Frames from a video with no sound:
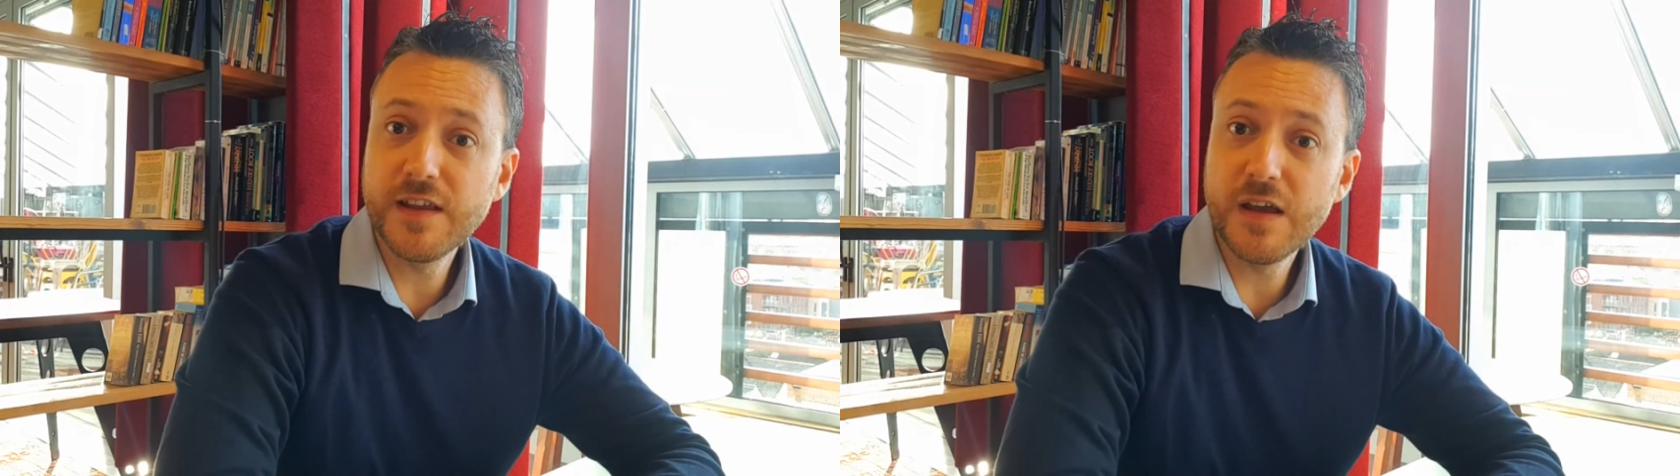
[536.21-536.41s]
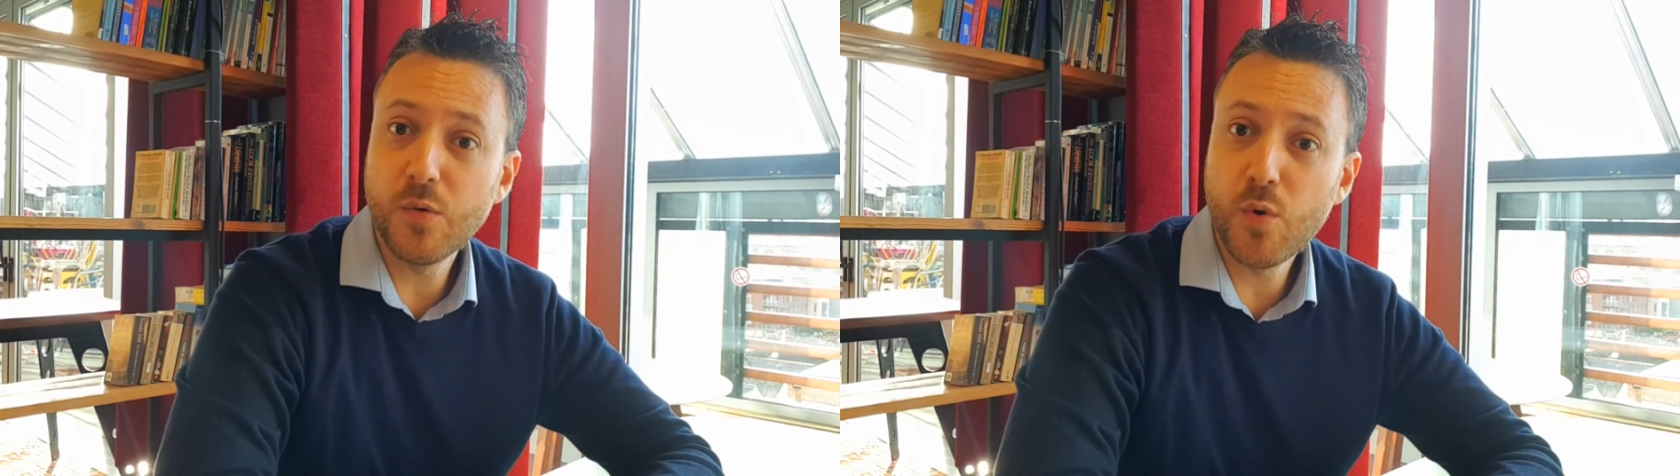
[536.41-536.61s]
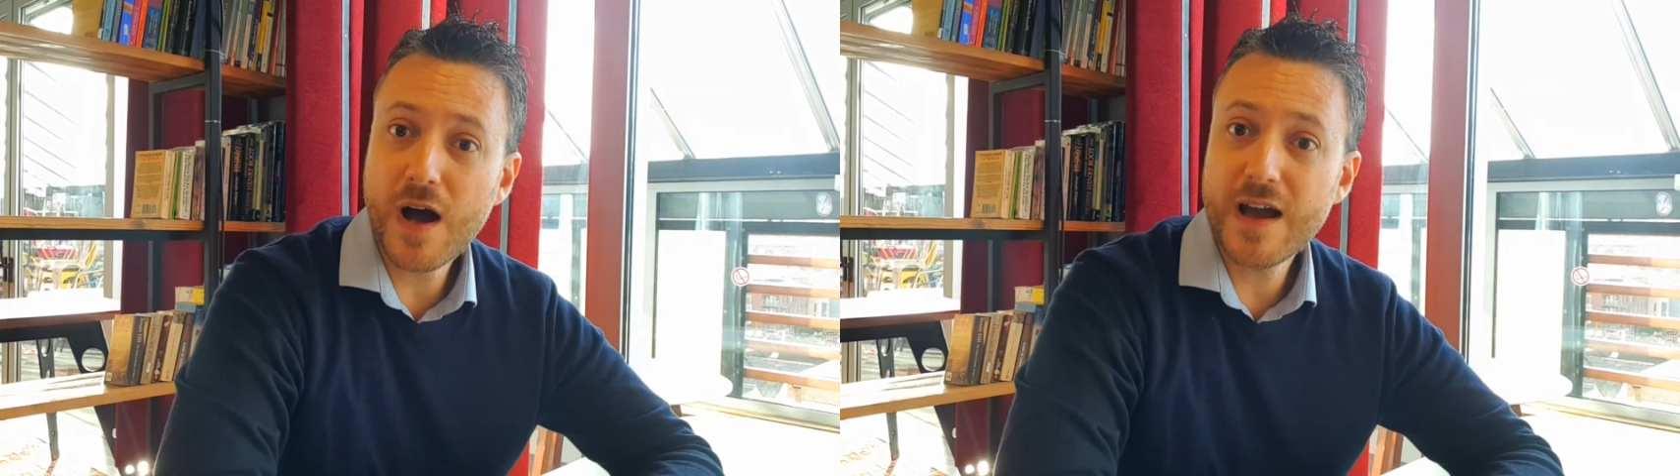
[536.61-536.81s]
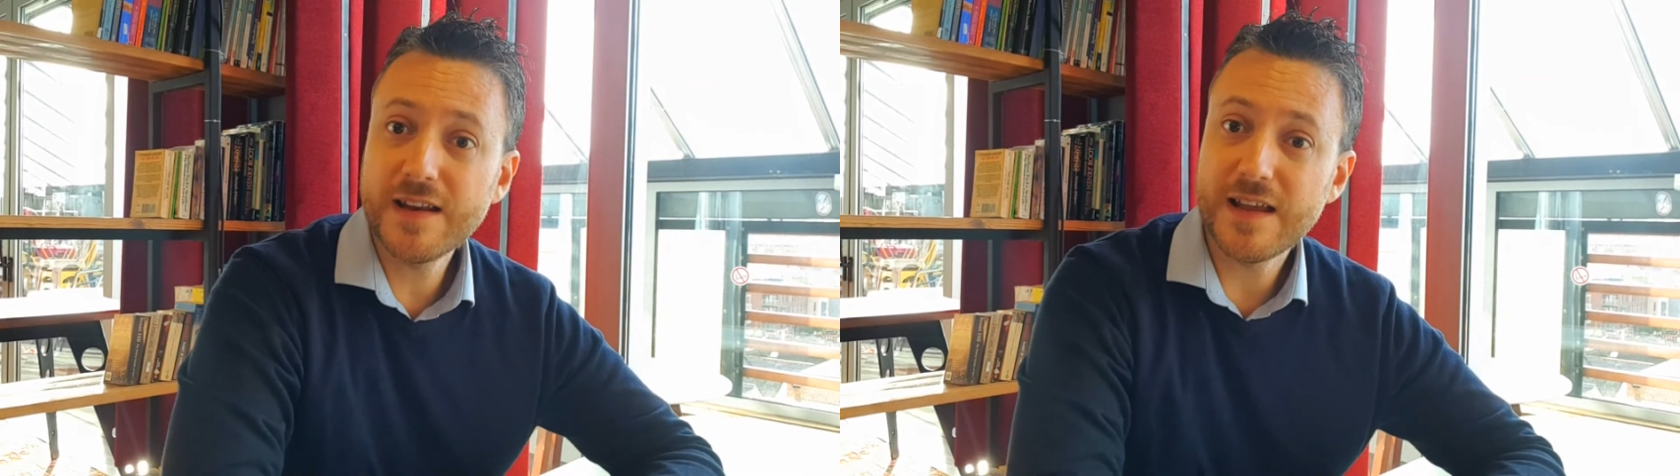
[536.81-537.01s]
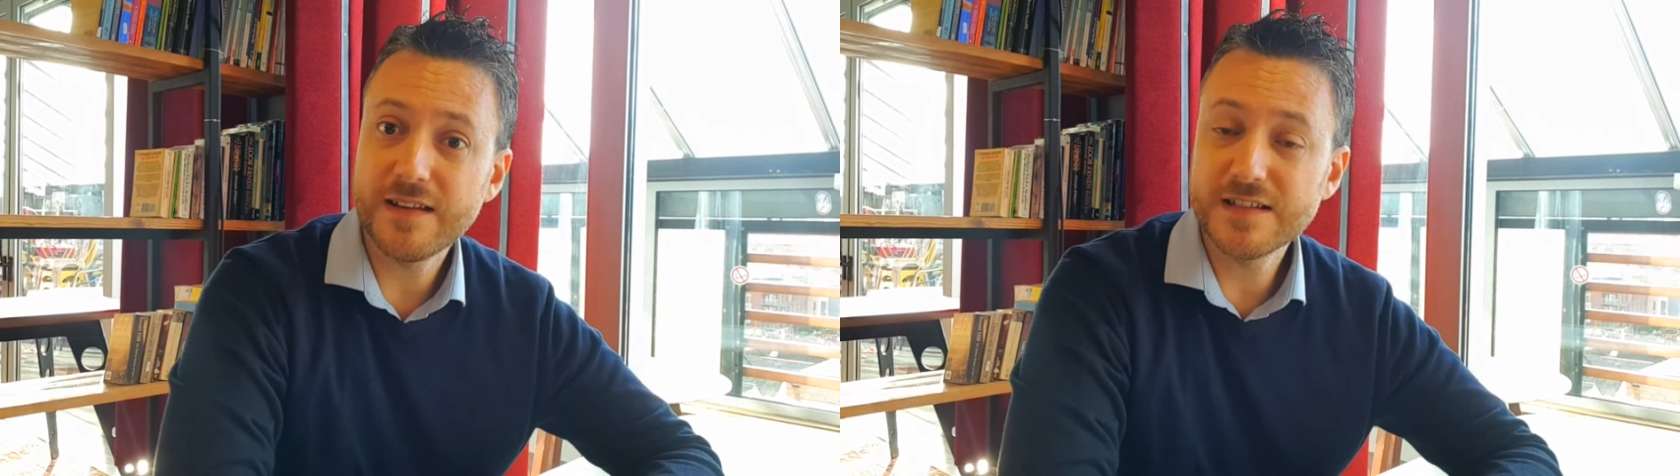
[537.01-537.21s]
the
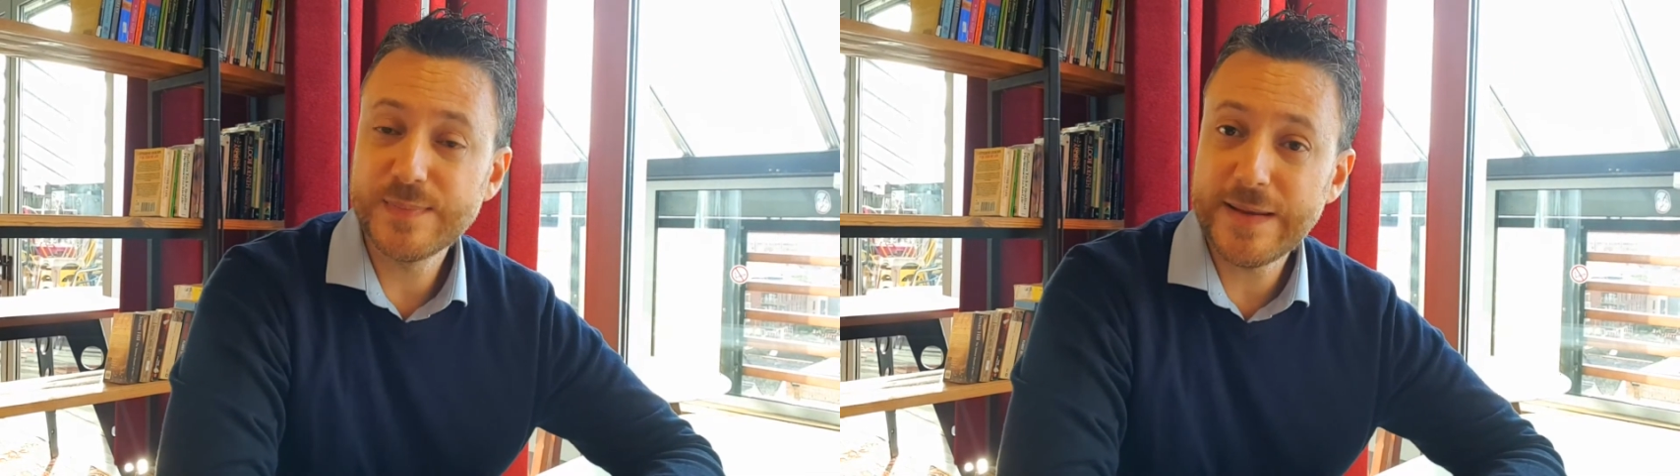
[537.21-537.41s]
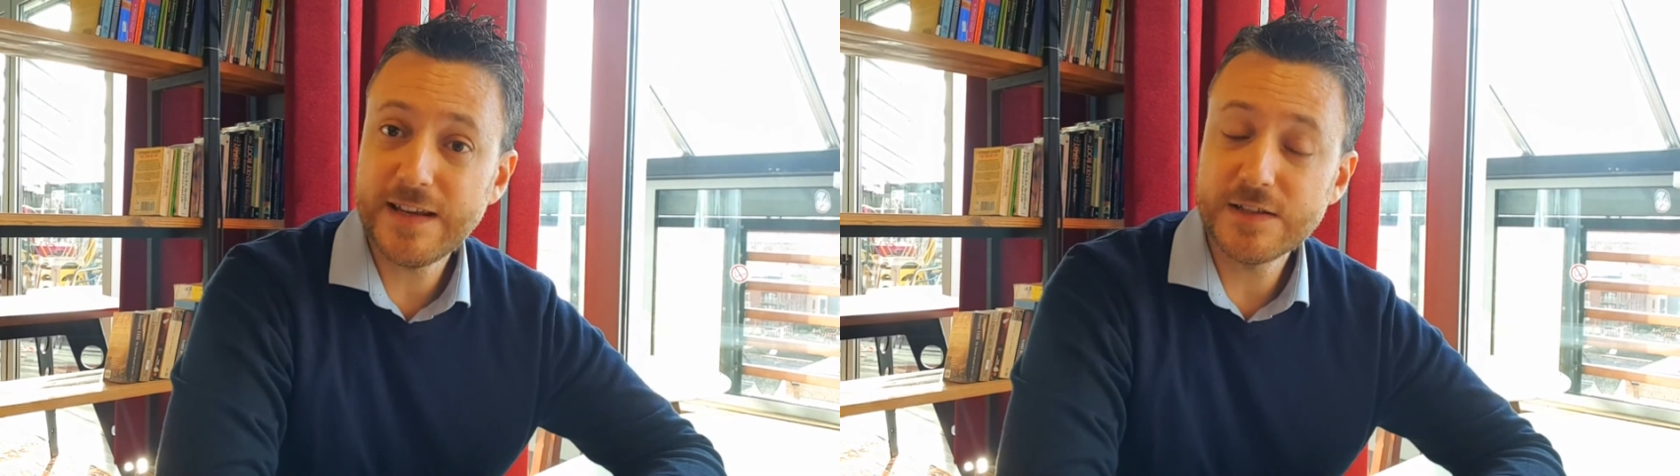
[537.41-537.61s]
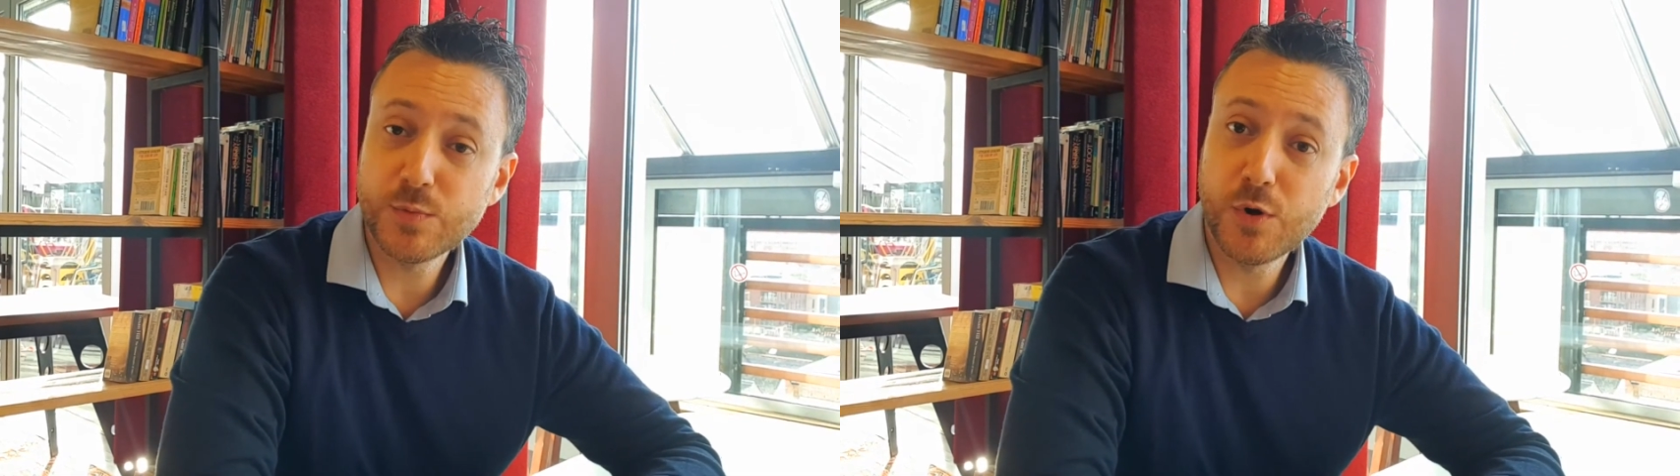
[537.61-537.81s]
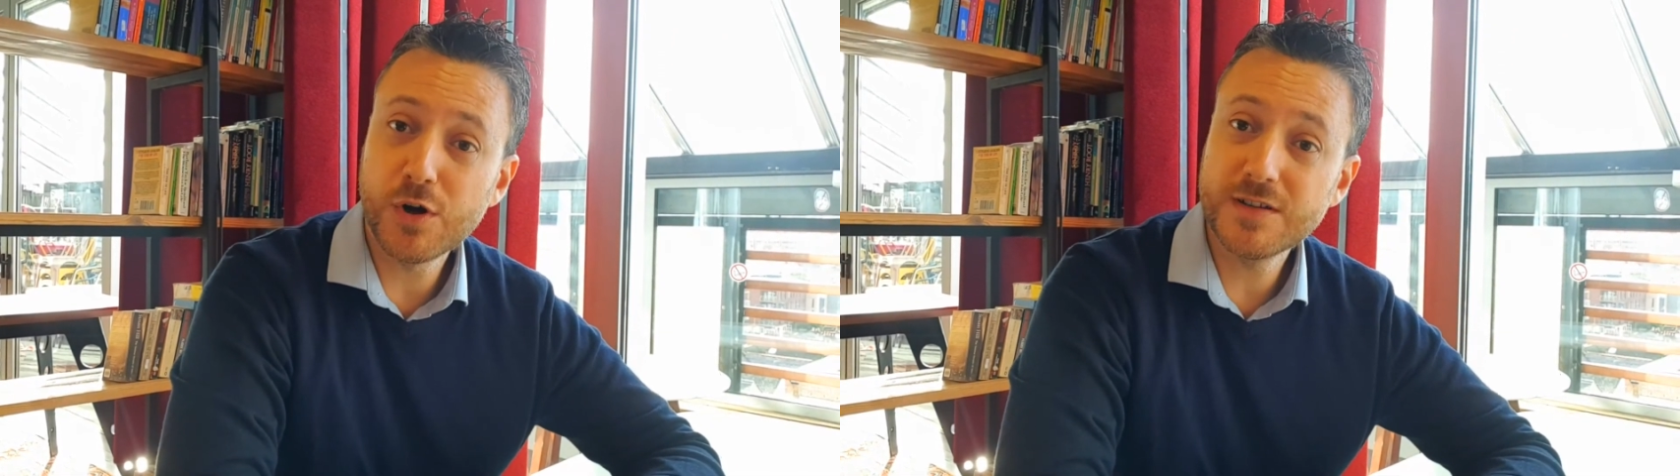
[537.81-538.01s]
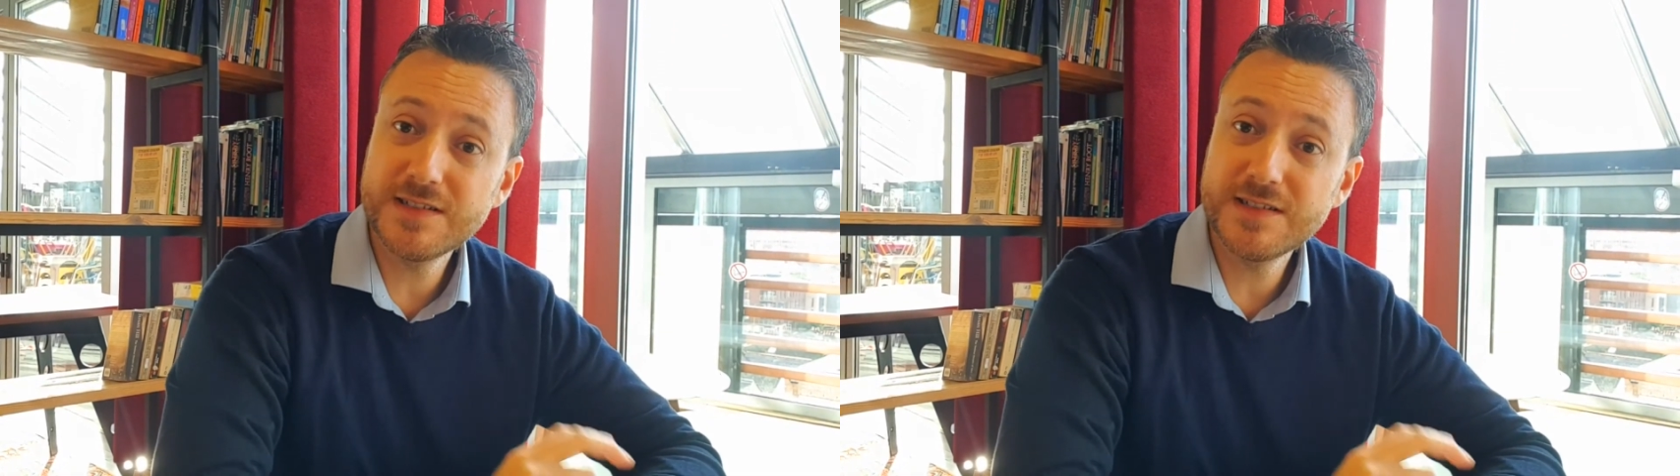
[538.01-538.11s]
wine and spirits world,